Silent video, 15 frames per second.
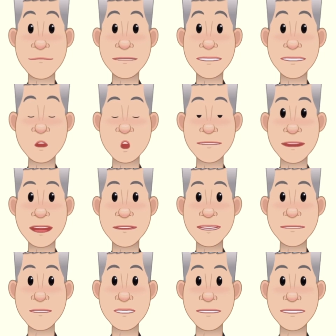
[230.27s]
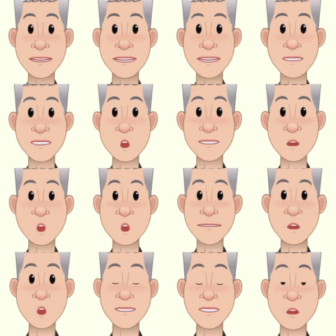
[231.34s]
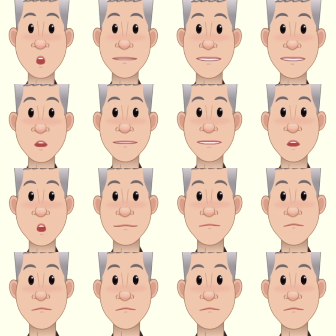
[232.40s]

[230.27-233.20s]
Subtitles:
So as you can see, in a double circulatory system,